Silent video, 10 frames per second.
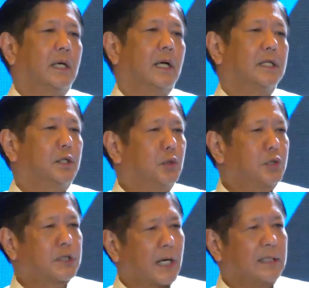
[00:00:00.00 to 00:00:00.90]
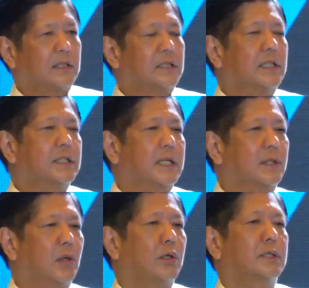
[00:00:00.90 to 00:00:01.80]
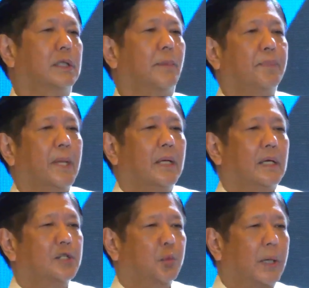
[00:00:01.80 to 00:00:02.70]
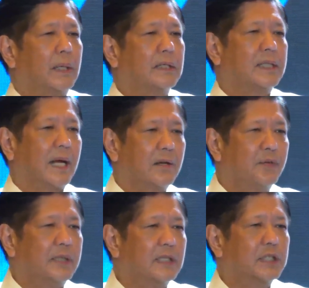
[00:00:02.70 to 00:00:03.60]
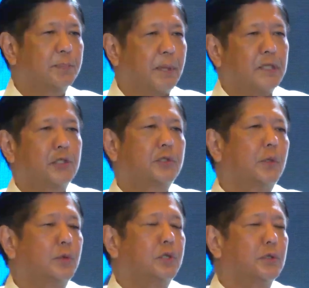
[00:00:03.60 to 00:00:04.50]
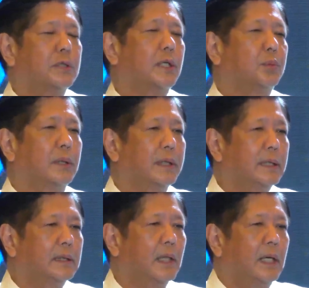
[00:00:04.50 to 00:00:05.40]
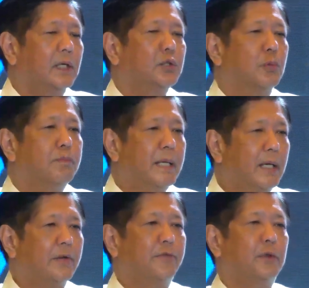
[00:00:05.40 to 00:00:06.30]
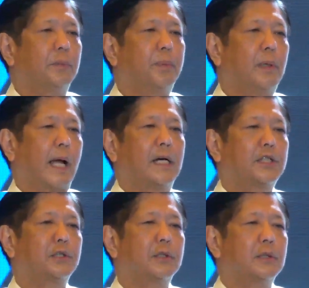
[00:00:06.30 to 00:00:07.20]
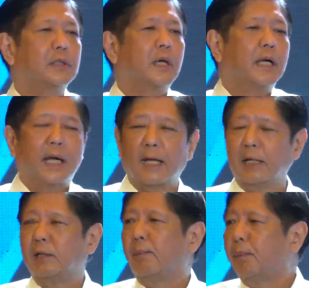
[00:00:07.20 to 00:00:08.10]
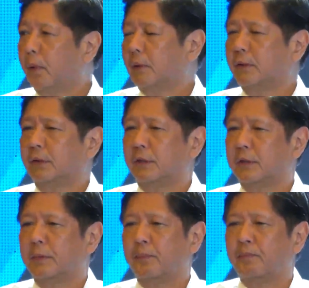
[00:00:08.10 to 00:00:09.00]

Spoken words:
and use science and technology as well as evidence-based solutions that will lead to meaningful action and policies.